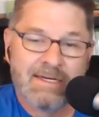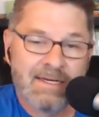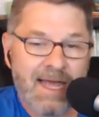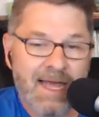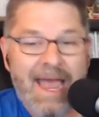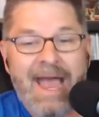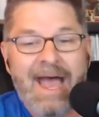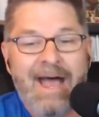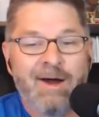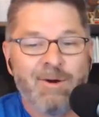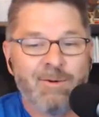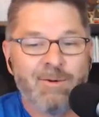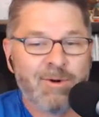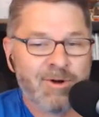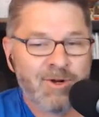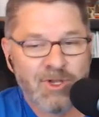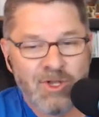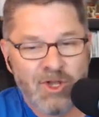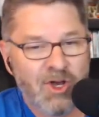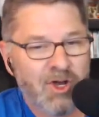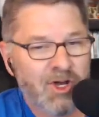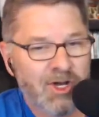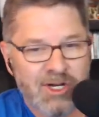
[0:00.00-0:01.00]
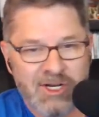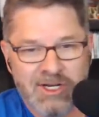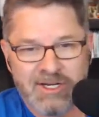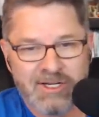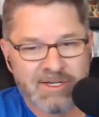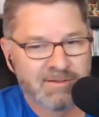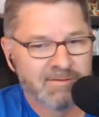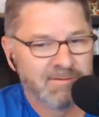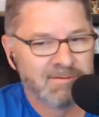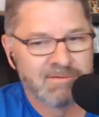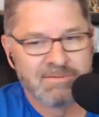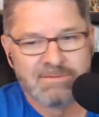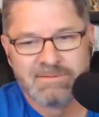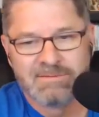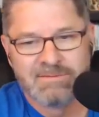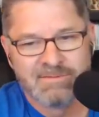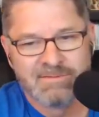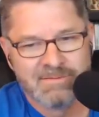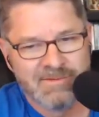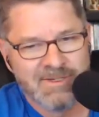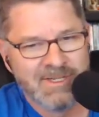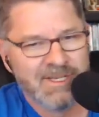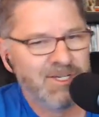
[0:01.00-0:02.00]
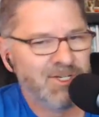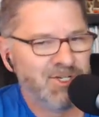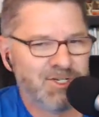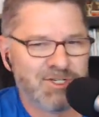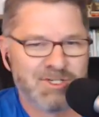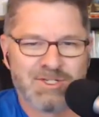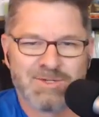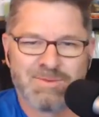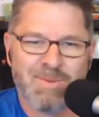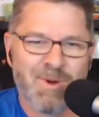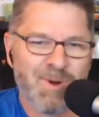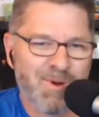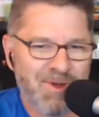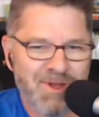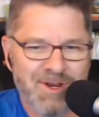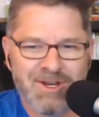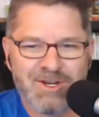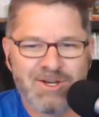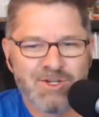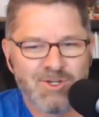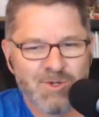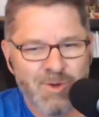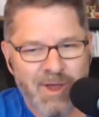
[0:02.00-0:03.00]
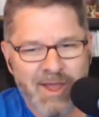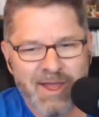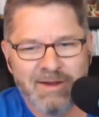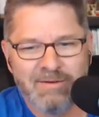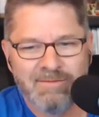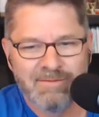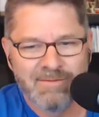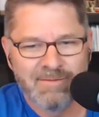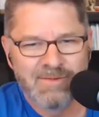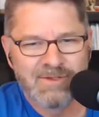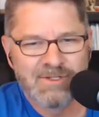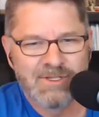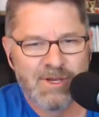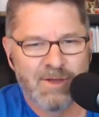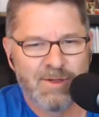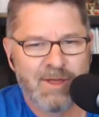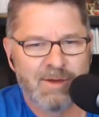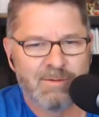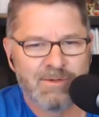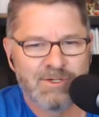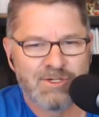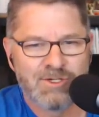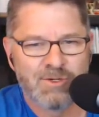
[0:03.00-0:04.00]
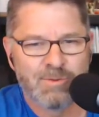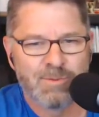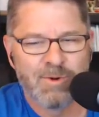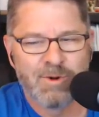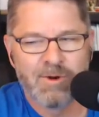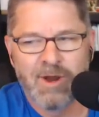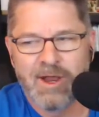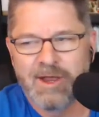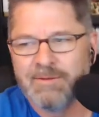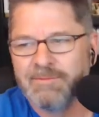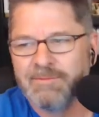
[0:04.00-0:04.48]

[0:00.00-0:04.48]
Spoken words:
hour long, and just smoke it and enjoy it. So that was super great.